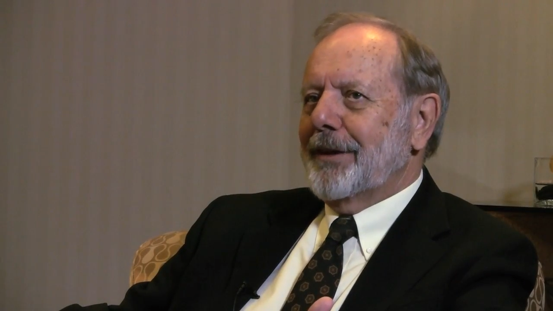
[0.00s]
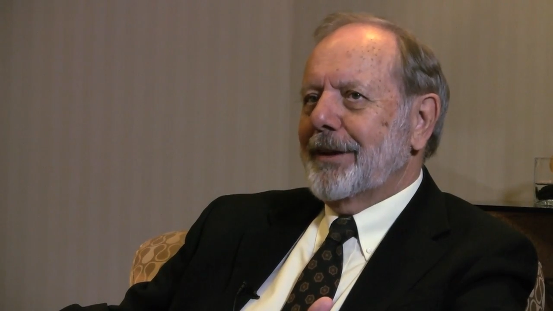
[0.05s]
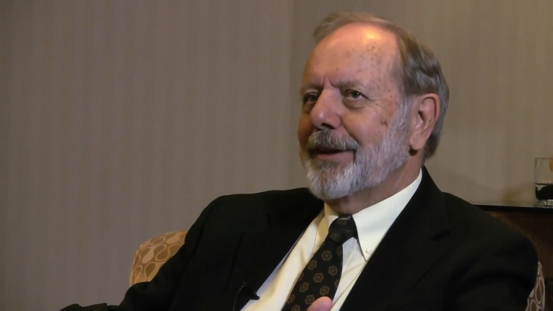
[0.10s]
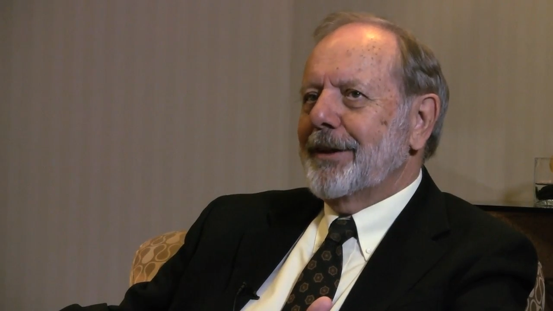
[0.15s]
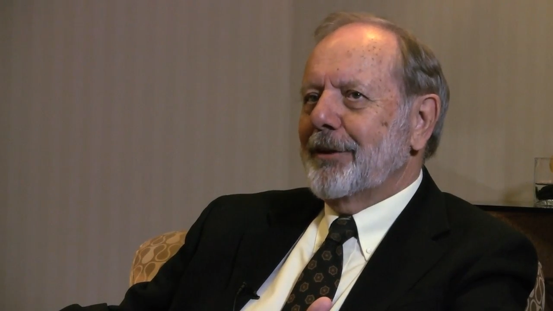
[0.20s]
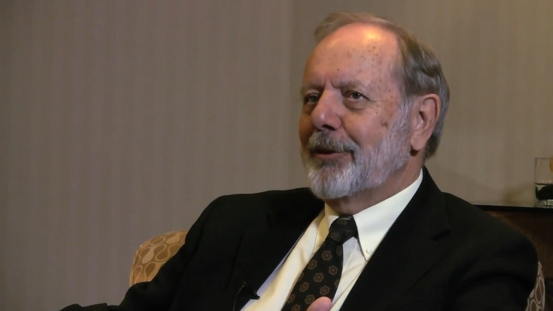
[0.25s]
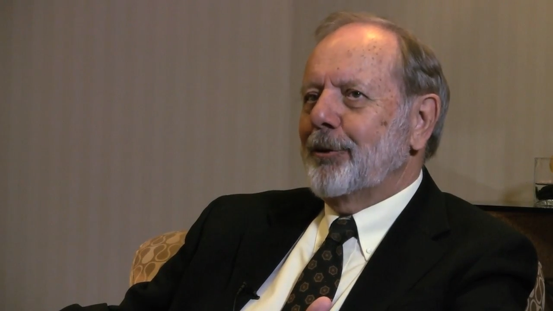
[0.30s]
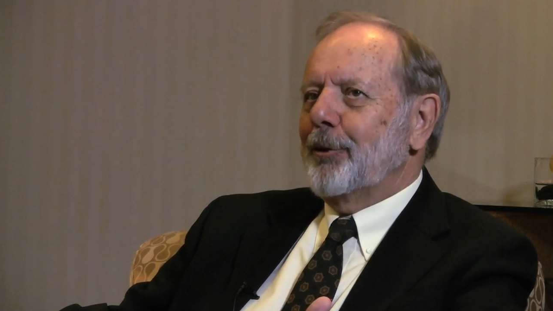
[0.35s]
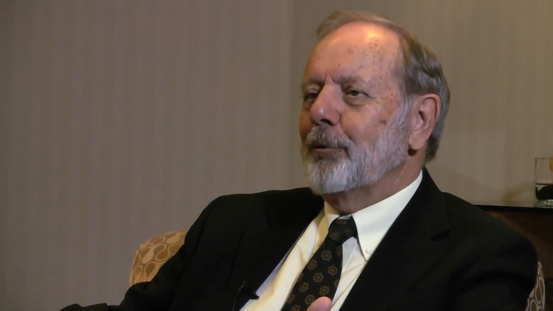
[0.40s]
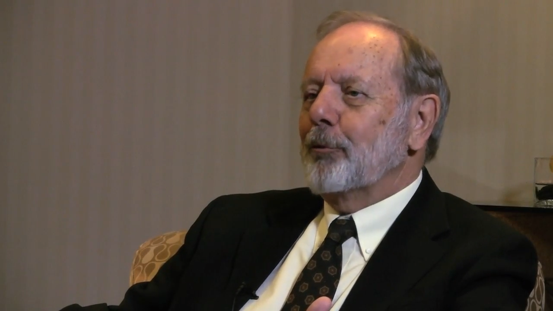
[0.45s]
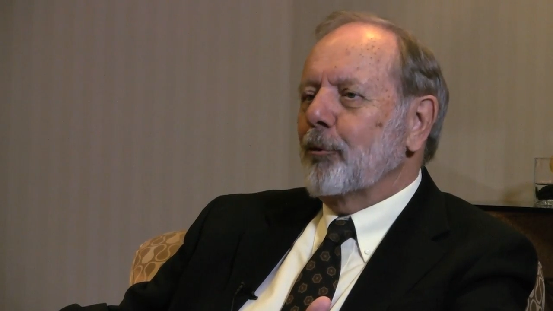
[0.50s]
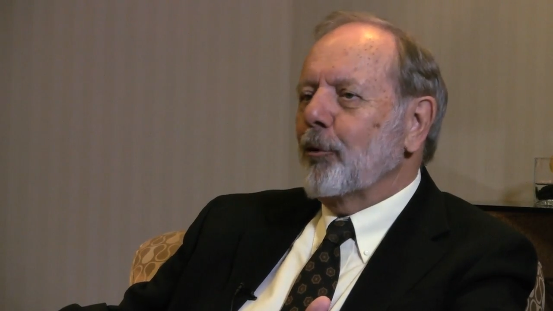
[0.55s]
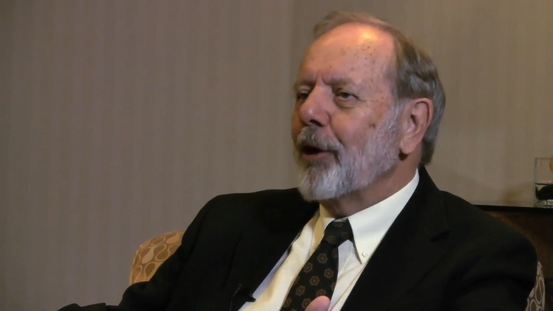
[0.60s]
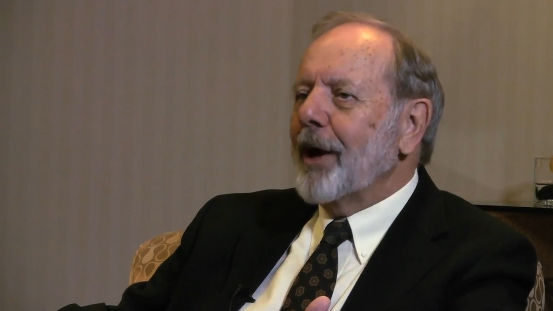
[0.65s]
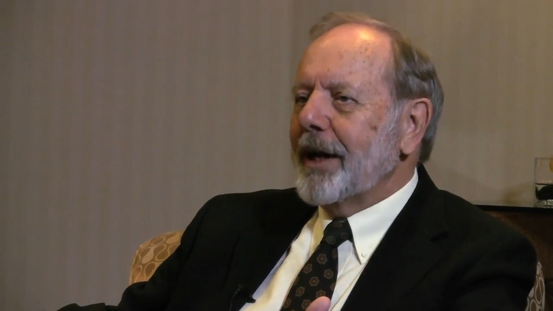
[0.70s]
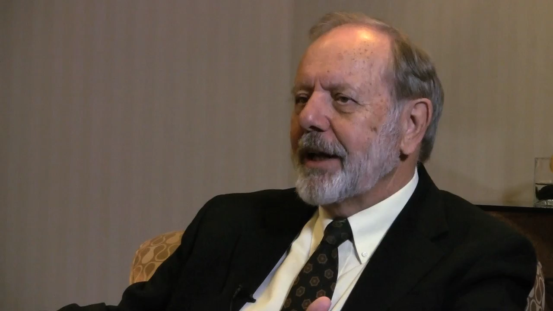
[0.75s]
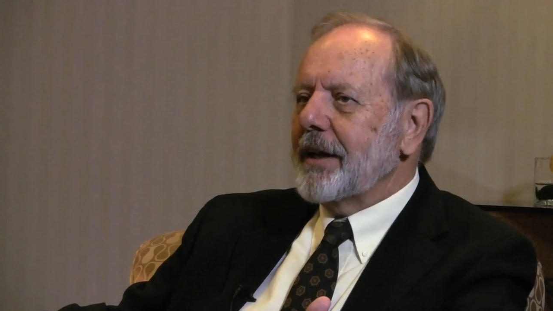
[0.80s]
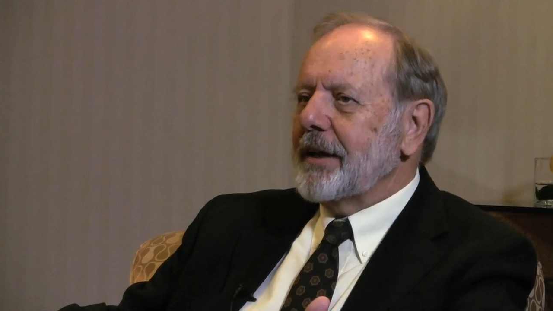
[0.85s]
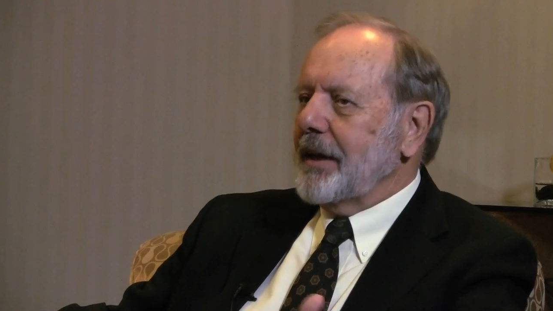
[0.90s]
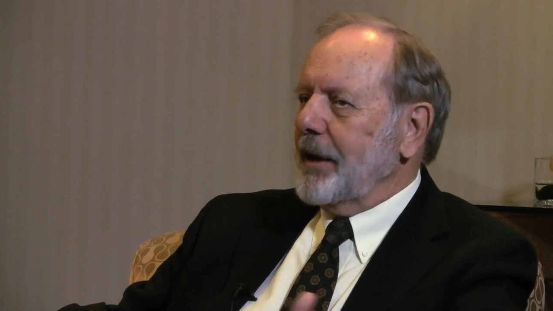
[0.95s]
that you've
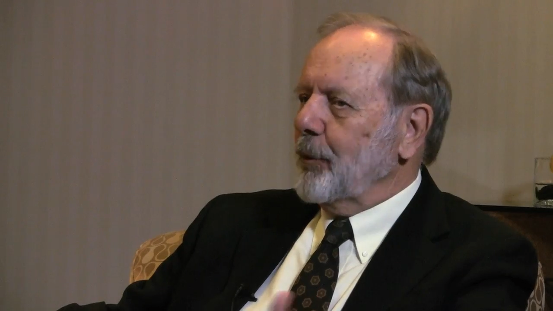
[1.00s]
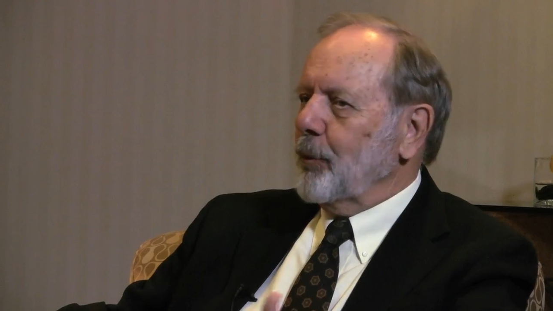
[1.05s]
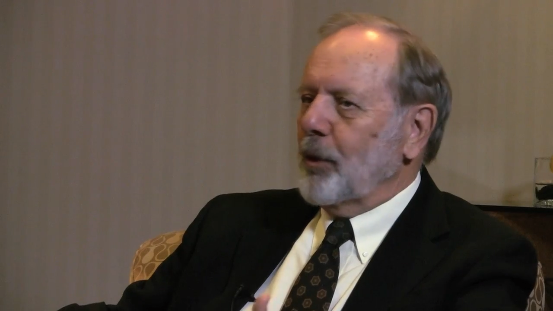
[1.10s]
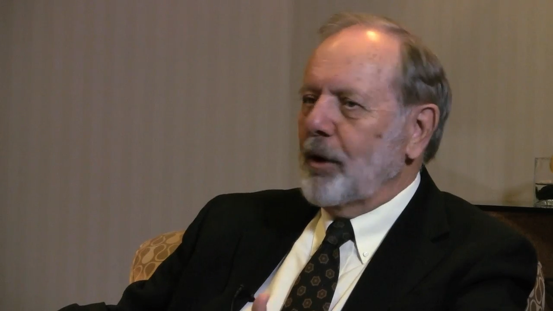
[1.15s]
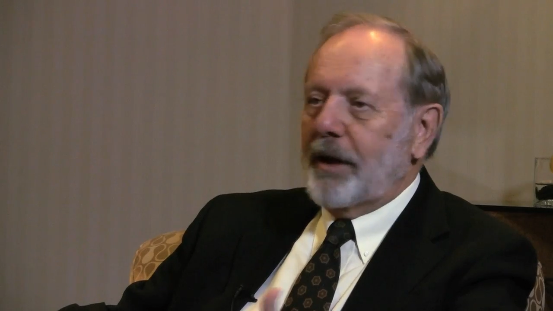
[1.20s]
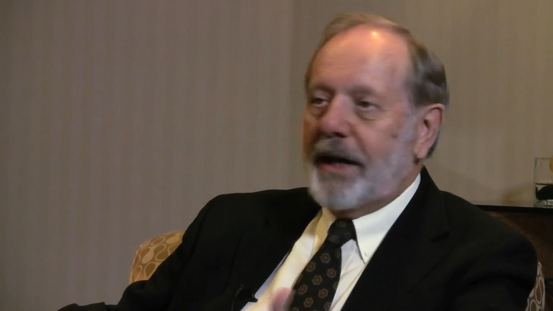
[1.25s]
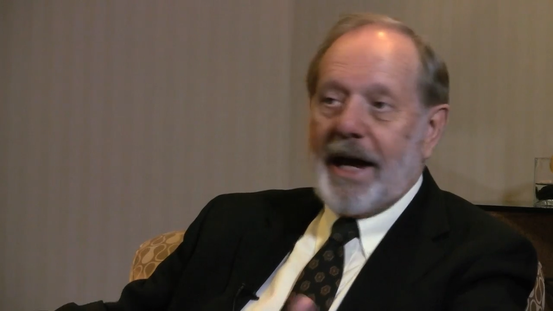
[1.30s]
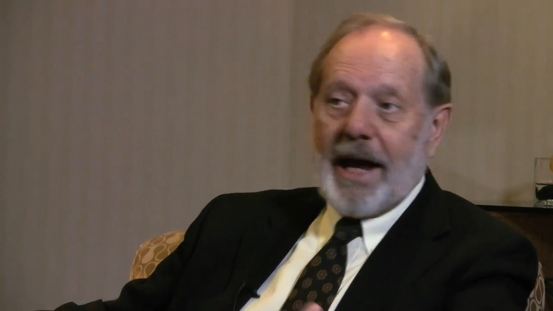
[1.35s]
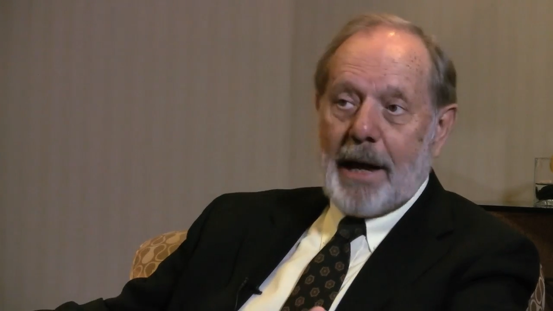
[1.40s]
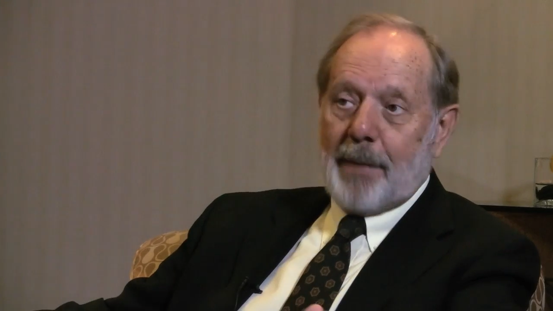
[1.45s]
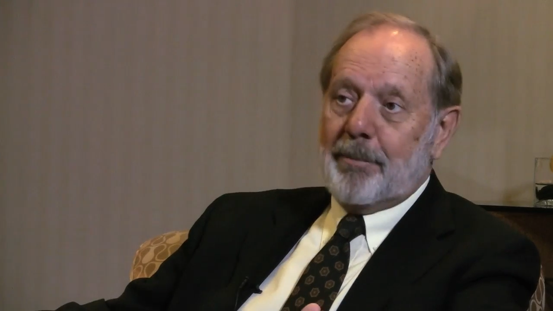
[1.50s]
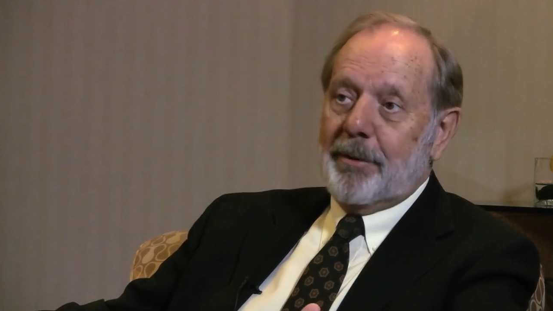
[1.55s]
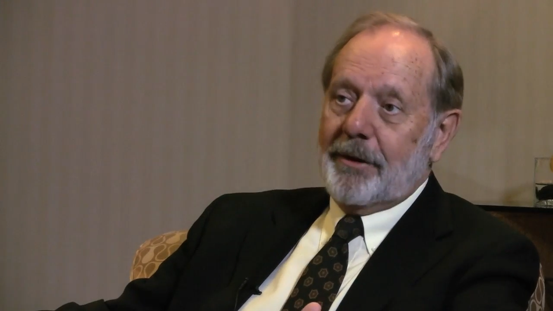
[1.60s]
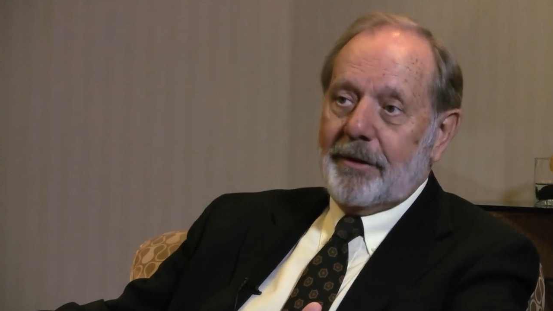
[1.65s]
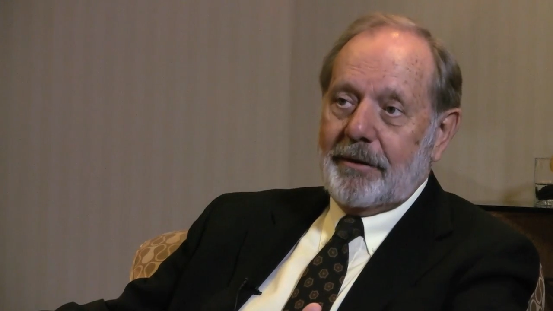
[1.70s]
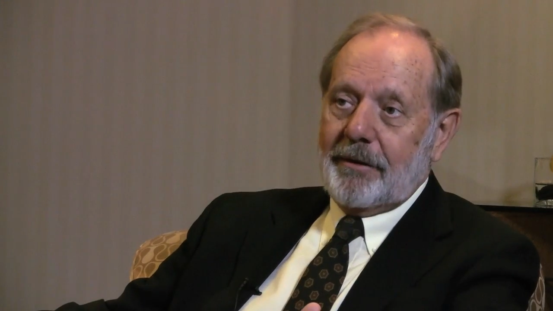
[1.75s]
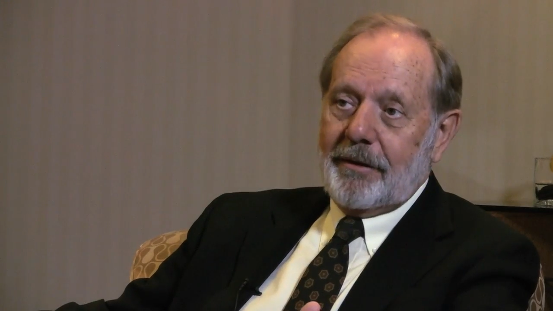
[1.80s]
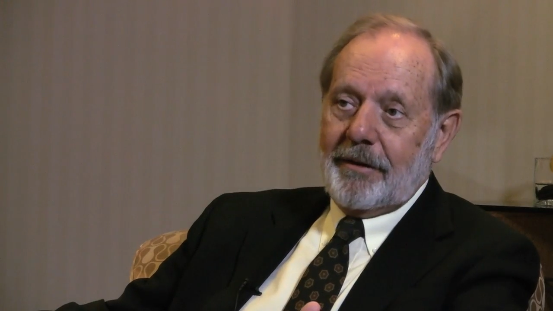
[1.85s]
read it. It will happen.